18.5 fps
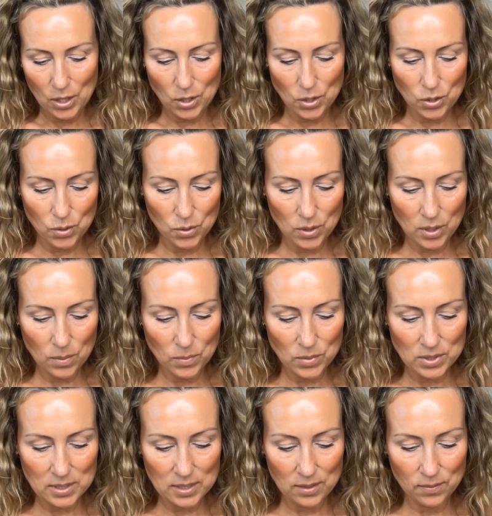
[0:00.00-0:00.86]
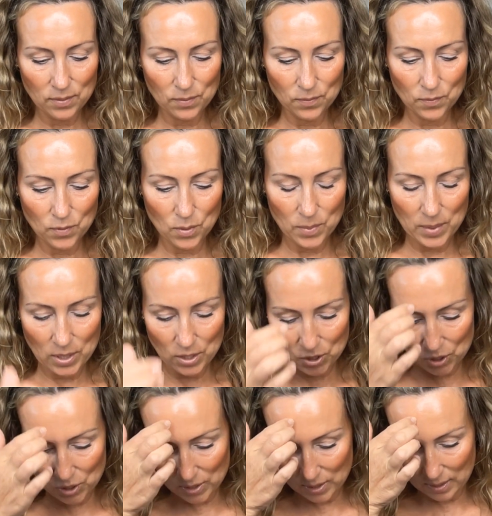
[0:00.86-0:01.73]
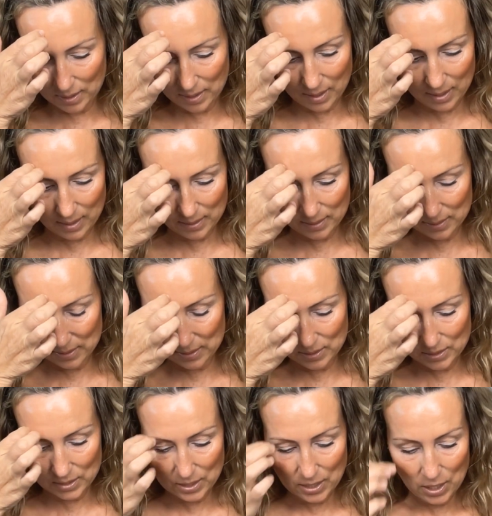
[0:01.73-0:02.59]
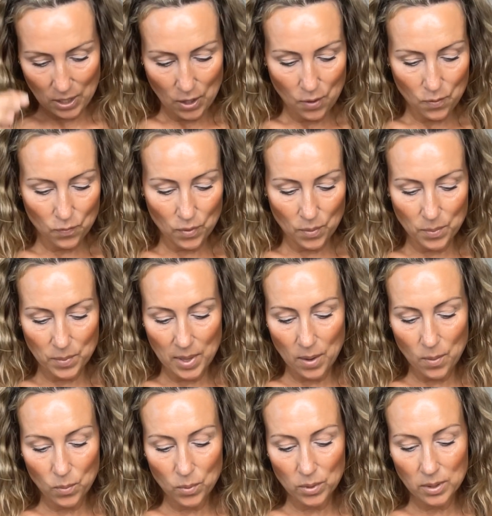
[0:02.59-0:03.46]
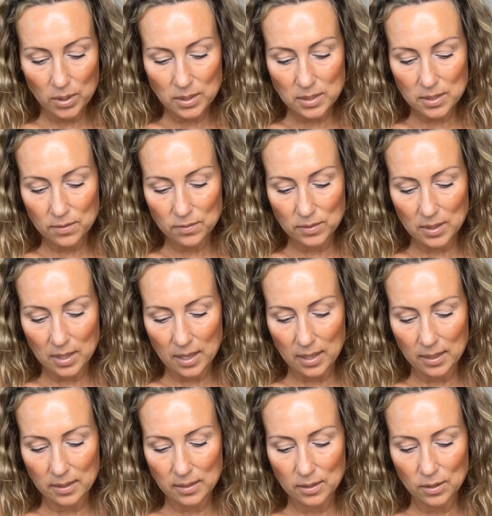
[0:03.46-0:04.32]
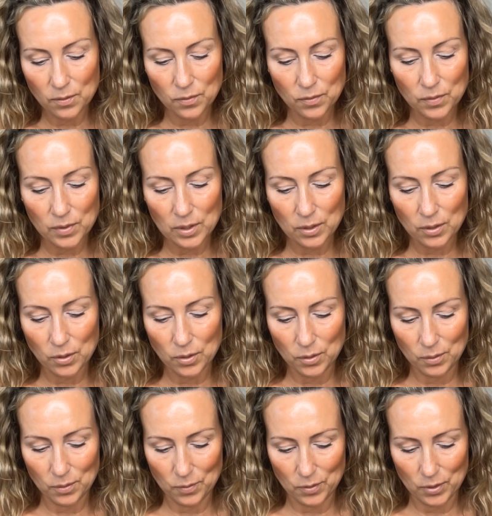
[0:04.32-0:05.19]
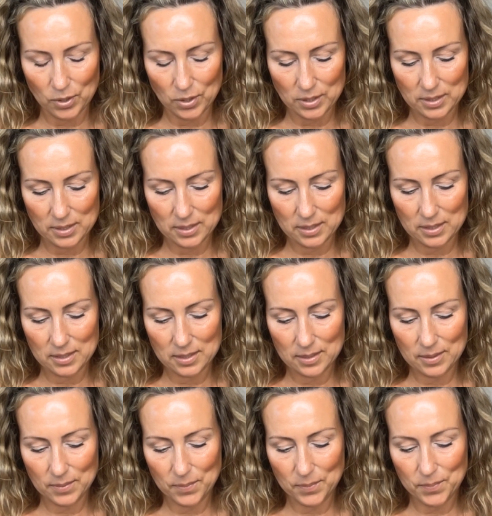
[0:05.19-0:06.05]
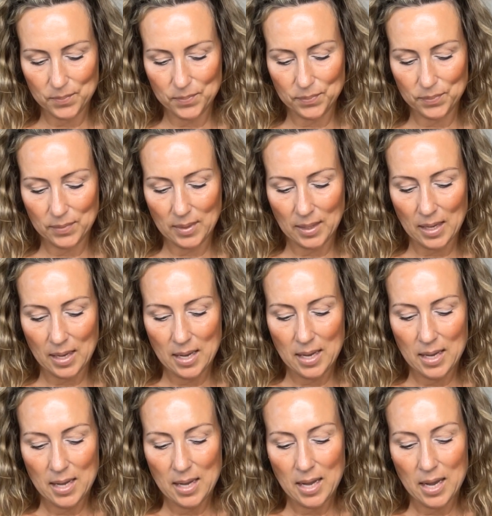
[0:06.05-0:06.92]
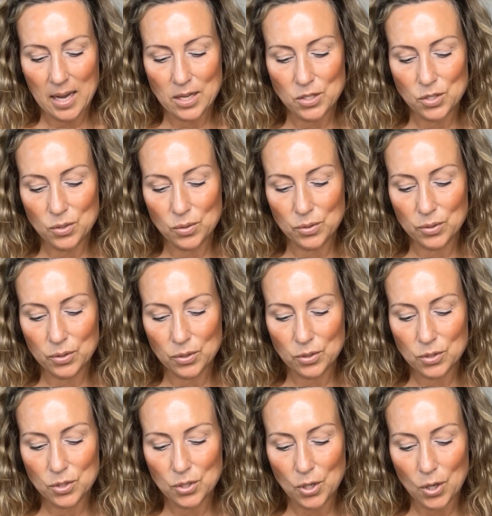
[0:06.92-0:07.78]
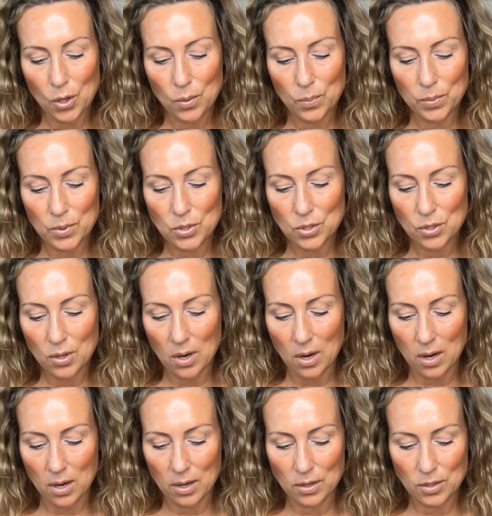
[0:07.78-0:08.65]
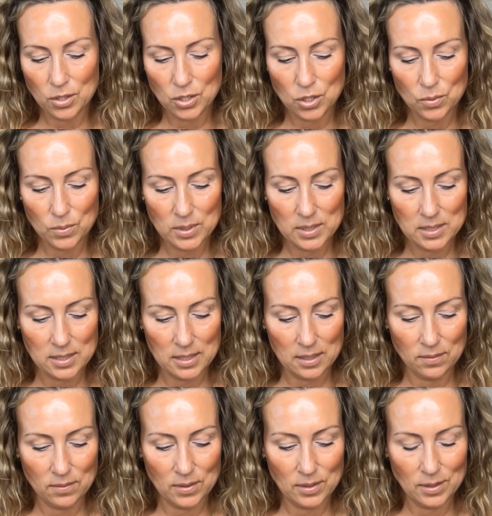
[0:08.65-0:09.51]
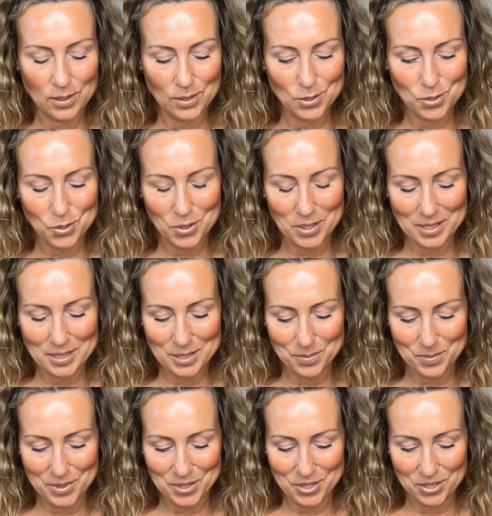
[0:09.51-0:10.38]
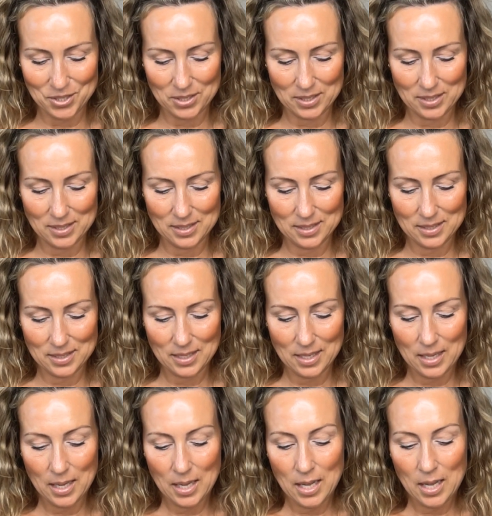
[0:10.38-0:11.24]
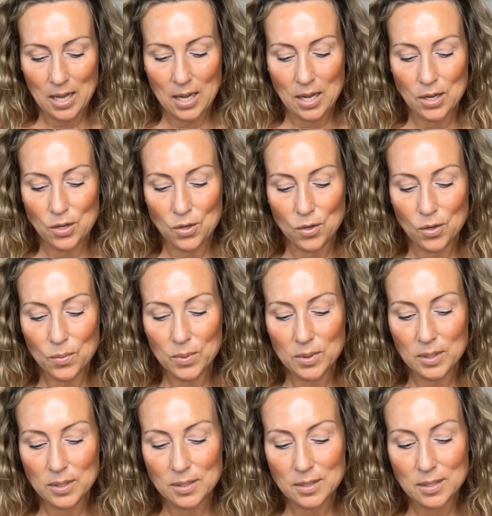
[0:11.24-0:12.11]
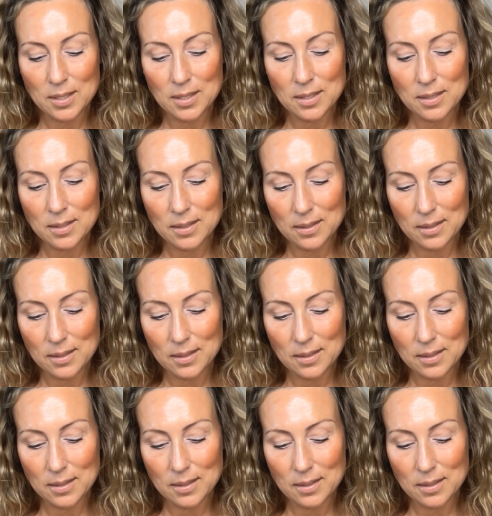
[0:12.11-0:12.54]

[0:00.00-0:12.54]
you can receive information and guidance from networks of light that fill our universe. As you learn to open your heart to receiving these transmissions, your ability,